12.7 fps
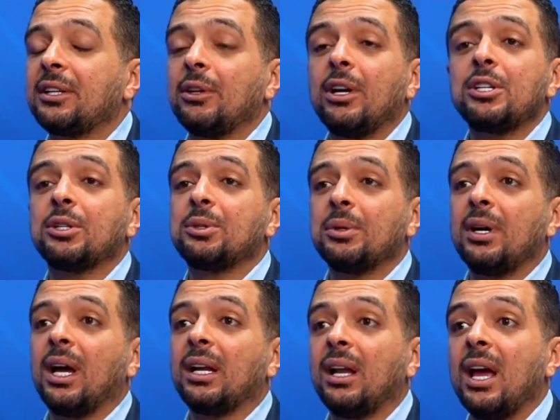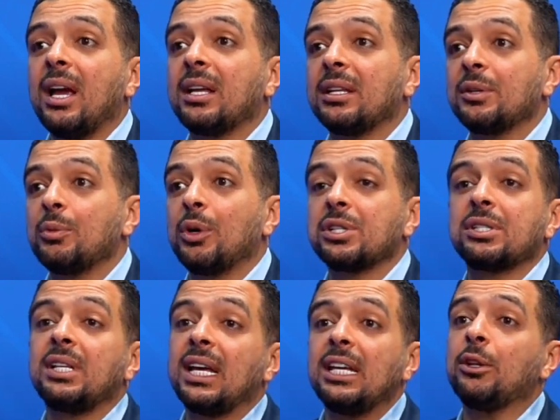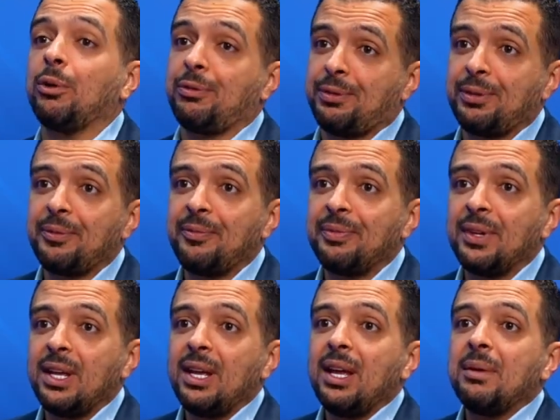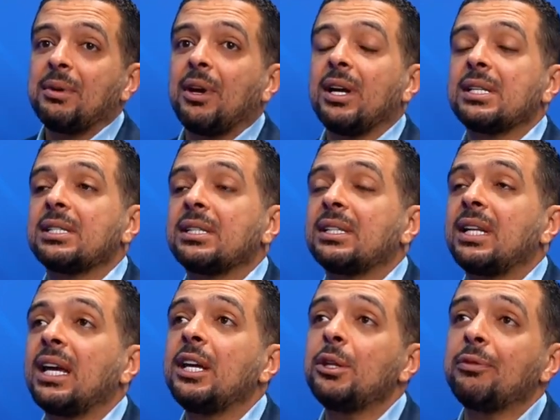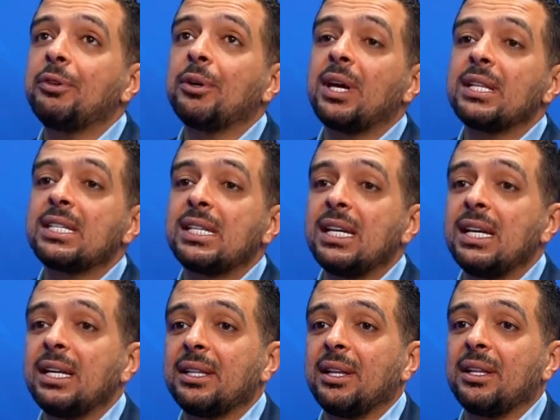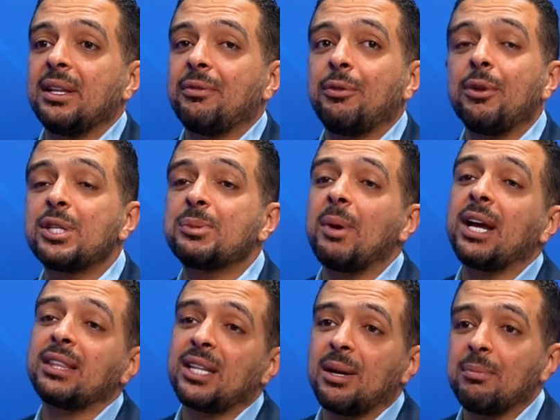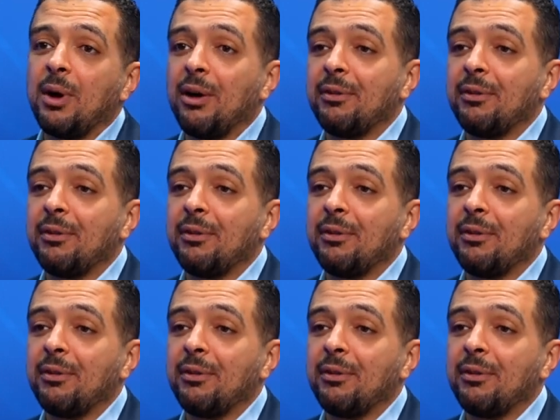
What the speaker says: technology too I liked was the EDOF. Because the EDOF, you can see the full spectrum